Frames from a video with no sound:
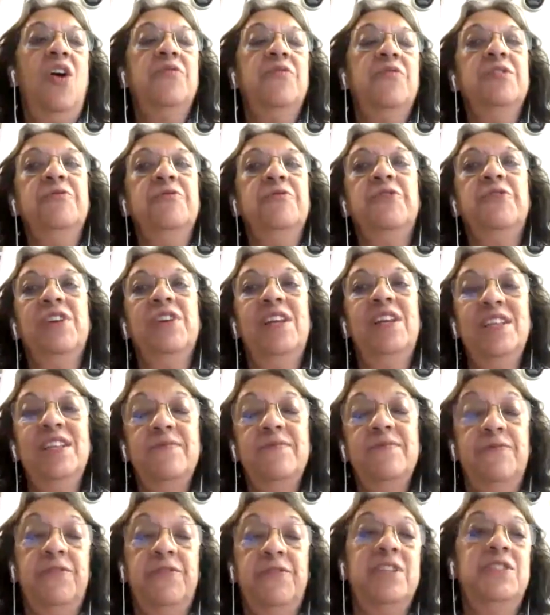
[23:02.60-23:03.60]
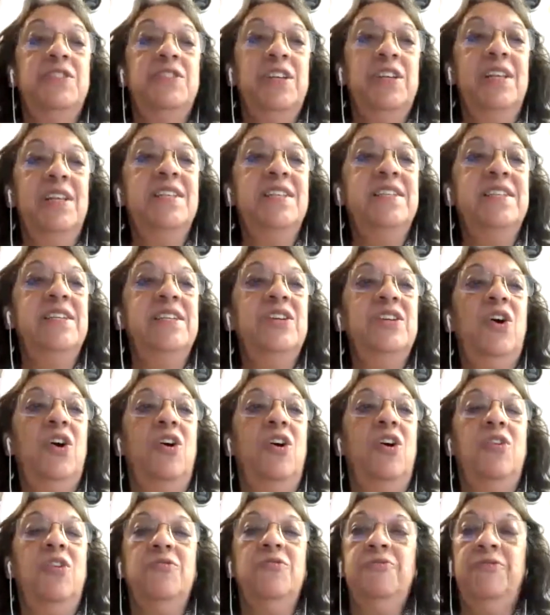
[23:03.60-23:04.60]
the fragility
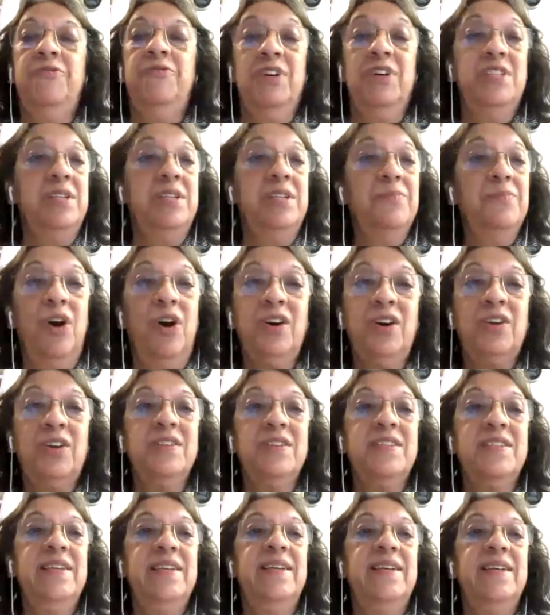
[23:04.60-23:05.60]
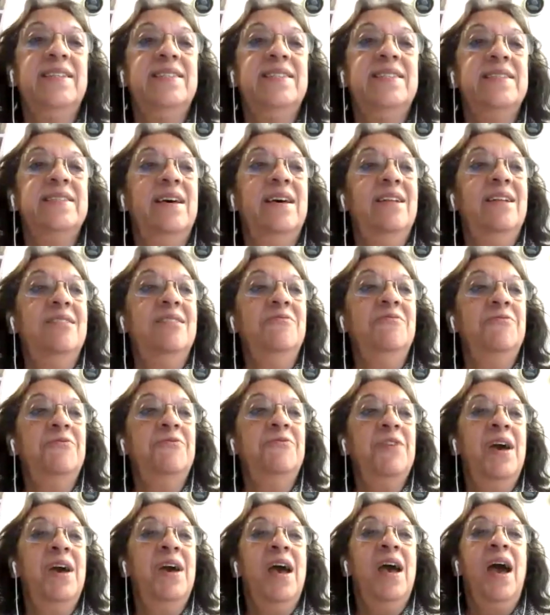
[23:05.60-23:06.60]
of democracy itself,
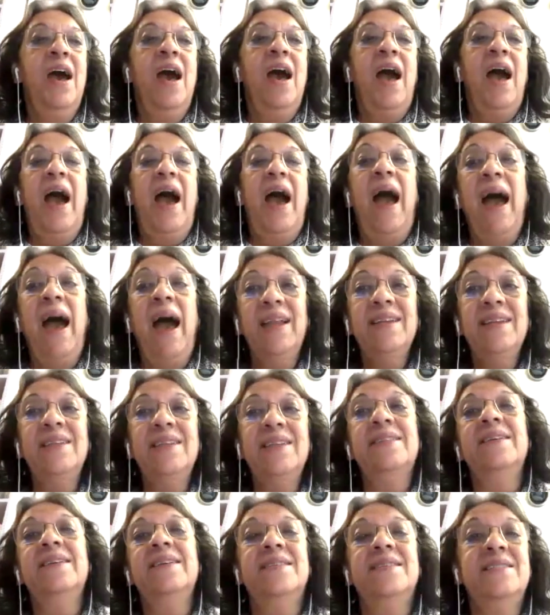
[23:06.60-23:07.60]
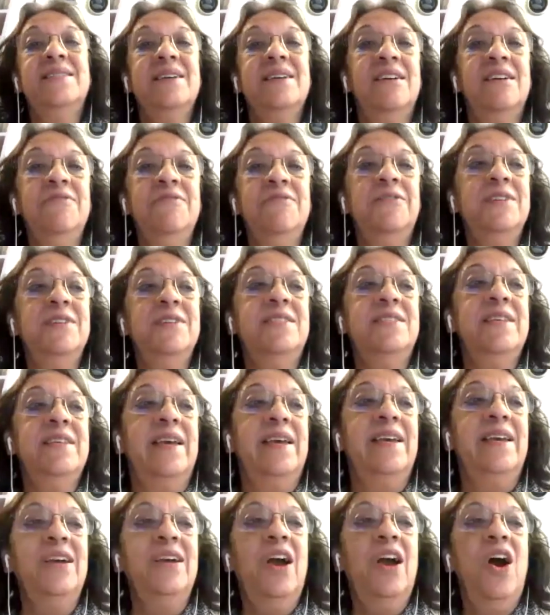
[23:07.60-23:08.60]
and the
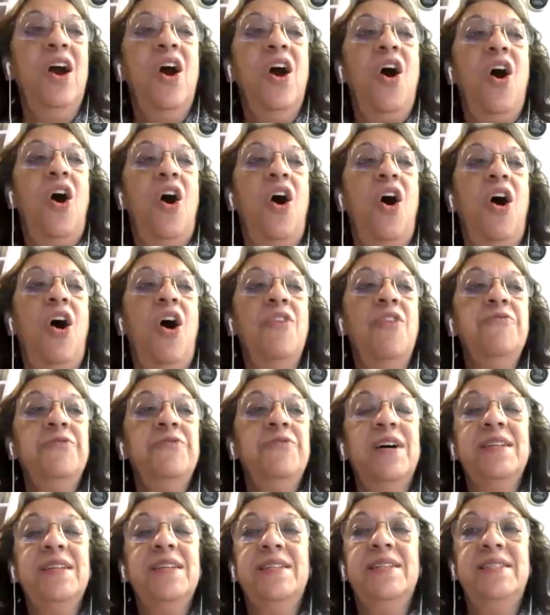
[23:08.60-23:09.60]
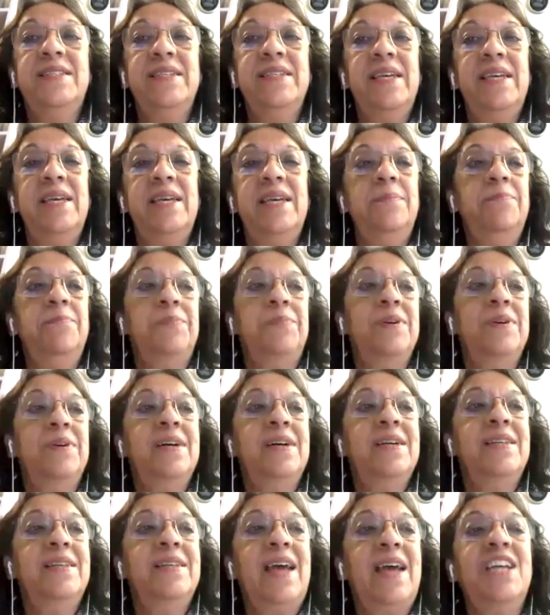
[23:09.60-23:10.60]
surfacing of a deep
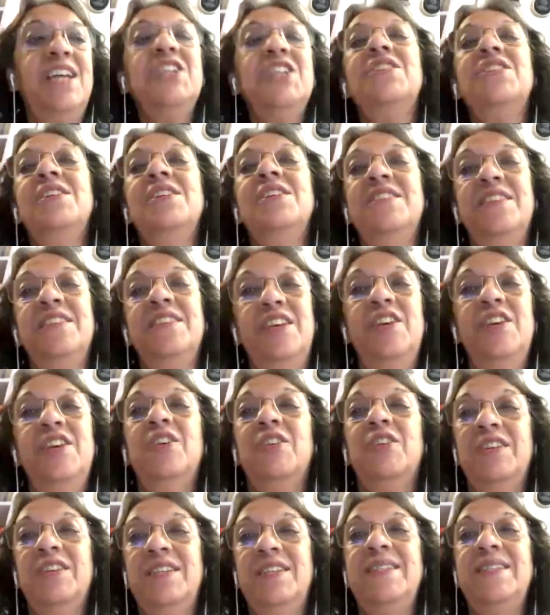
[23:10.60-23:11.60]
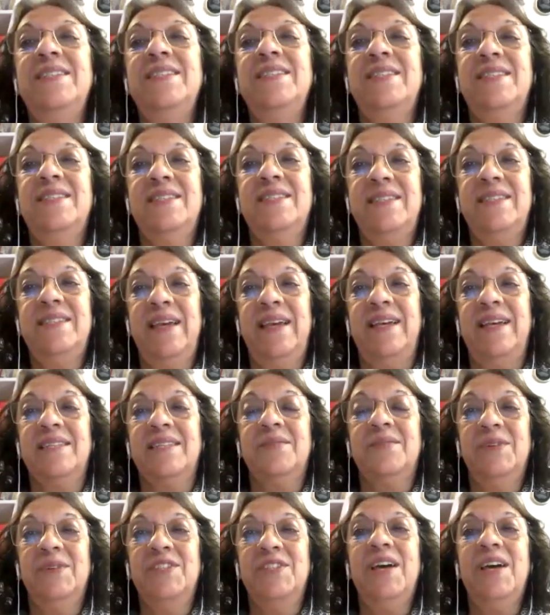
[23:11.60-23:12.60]
national security state
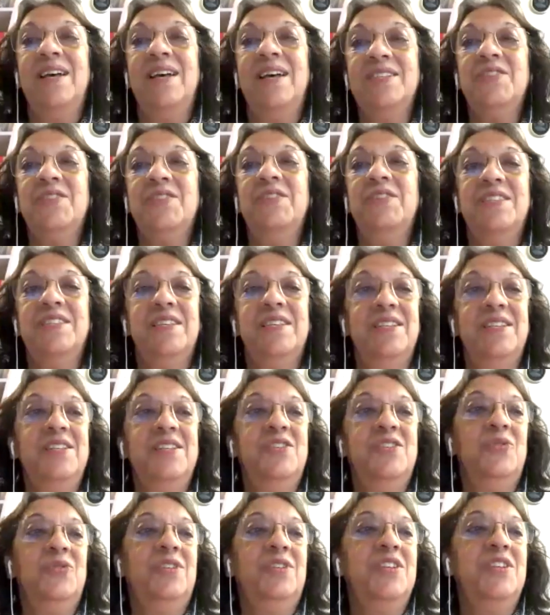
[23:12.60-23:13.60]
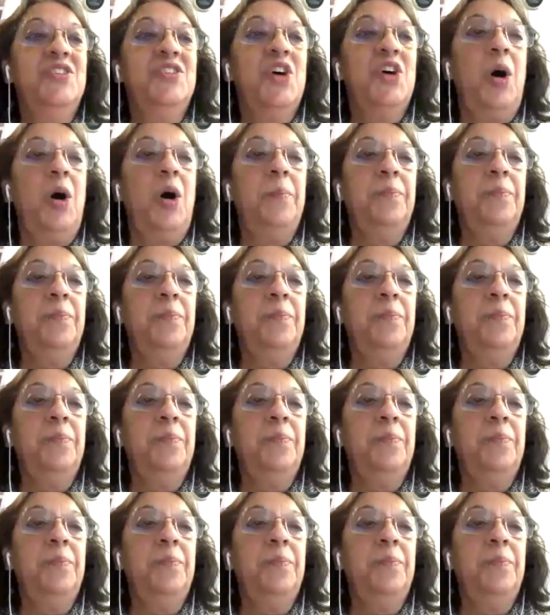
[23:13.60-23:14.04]
which has risen to the top.